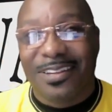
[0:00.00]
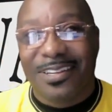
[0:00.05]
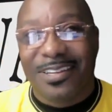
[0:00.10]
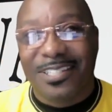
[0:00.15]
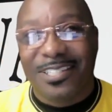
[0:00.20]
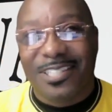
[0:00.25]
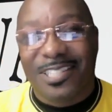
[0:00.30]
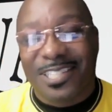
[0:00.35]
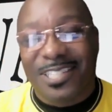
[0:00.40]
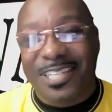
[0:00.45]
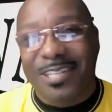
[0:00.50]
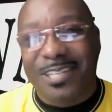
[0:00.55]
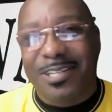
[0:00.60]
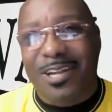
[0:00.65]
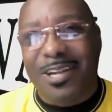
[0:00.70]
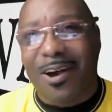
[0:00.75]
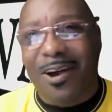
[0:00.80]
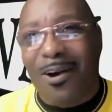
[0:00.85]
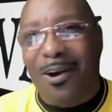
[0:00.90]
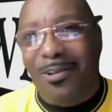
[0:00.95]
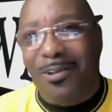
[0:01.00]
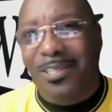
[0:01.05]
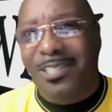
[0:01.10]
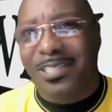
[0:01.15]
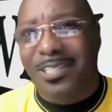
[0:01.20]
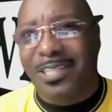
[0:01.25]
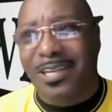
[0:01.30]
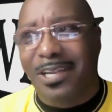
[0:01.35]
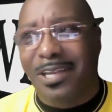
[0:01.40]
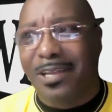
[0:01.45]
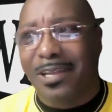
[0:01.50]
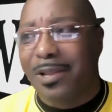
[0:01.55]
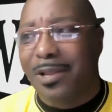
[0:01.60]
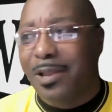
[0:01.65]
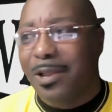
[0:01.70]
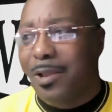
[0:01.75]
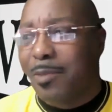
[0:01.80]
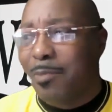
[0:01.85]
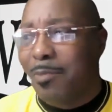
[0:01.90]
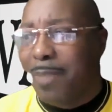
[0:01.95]
She called and said,
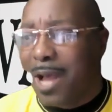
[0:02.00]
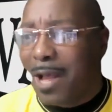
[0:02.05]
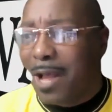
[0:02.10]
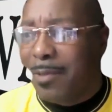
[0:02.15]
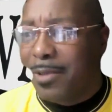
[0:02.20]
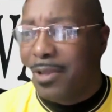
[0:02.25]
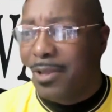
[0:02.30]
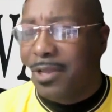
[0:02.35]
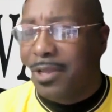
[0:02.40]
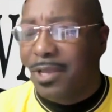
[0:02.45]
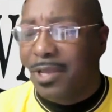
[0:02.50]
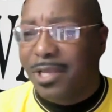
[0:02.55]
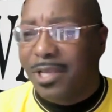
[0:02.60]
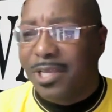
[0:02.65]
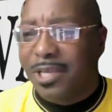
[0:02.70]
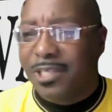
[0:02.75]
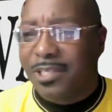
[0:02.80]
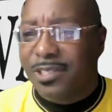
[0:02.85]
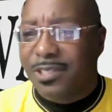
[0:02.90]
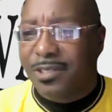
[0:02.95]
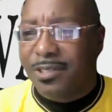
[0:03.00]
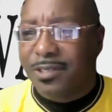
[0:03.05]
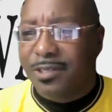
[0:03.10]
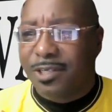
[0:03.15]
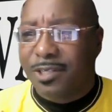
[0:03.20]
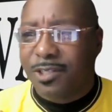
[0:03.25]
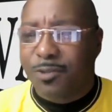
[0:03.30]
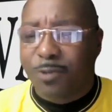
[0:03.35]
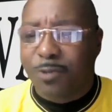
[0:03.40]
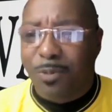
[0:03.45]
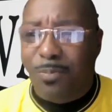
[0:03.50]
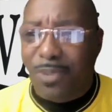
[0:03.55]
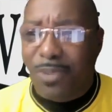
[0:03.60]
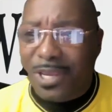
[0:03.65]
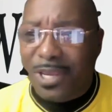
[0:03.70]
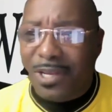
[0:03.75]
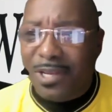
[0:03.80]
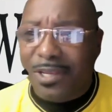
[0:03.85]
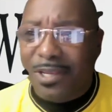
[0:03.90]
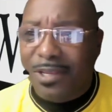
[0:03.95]
Mama is, is
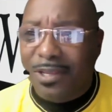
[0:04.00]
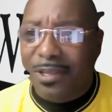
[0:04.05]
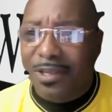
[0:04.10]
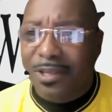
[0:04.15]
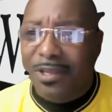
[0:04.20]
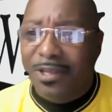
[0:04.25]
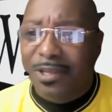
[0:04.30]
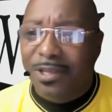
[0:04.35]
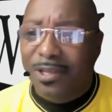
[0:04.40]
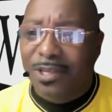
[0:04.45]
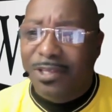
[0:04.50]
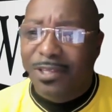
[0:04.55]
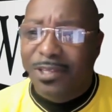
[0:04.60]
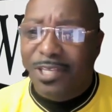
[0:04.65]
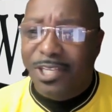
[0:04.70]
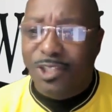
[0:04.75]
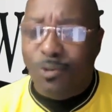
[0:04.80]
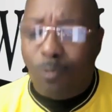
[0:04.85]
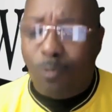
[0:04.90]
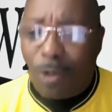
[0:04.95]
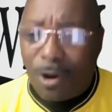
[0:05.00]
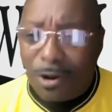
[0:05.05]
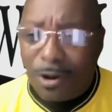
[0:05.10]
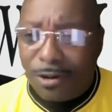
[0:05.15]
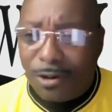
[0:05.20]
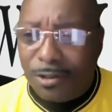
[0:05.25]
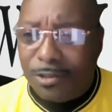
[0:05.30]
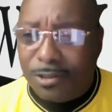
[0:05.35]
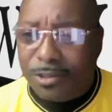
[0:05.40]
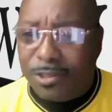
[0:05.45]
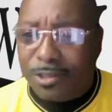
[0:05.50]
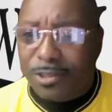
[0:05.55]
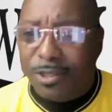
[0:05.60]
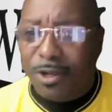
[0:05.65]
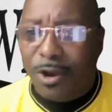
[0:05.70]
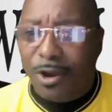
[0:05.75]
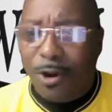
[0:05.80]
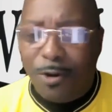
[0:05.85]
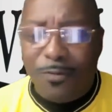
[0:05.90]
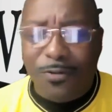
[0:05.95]
repeating these words
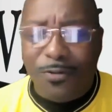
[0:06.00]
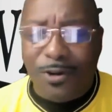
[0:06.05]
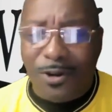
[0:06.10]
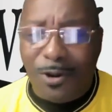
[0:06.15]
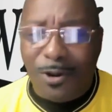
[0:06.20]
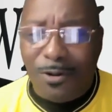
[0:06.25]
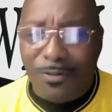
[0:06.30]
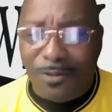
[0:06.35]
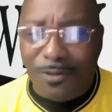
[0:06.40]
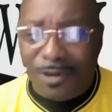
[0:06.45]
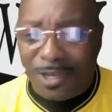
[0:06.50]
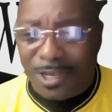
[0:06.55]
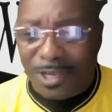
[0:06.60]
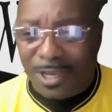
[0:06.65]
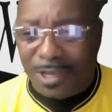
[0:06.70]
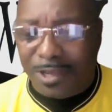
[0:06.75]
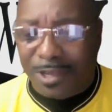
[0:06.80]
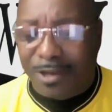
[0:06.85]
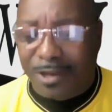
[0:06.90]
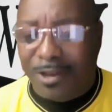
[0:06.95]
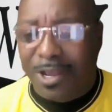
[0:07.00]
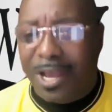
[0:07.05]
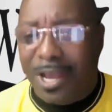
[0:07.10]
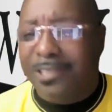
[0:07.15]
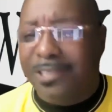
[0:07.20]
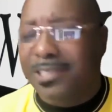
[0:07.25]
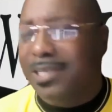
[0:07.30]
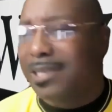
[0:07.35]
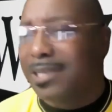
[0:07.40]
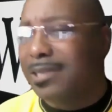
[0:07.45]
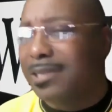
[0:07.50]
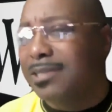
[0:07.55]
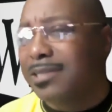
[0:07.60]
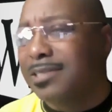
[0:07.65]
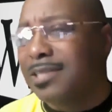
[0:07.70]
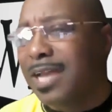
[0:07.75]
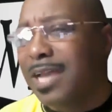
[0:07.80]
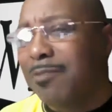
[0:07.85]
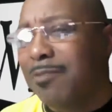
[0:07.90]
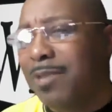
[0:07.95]
over and over again. I said,
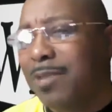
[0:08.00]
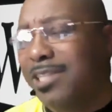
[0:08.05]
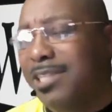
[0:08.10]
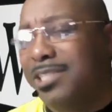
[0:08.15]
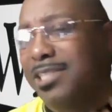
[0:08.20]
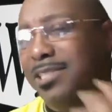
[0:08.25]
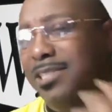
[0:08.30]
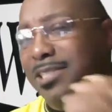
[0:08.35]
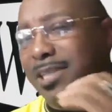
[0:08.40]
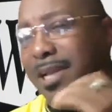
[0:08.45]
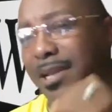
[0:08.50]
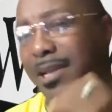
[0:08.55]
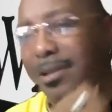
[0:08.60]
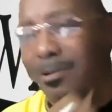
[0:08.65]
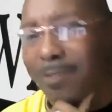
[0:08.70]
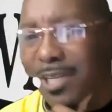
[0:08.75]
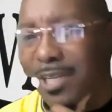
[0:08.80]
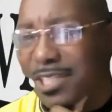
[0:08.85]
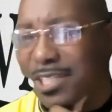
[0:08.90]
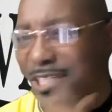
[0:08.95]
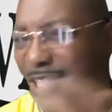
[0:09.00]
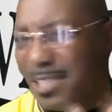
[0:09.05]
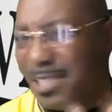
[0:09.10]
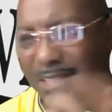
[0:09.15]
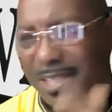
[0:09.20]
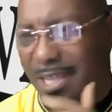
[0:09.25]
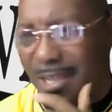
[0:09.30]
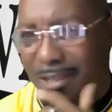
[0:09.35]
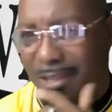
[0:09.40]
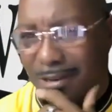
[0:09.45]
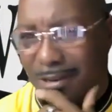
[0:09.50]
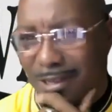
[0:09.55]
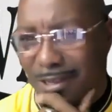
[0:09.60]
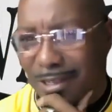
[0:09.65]
Tay, what did she say? What is she saying?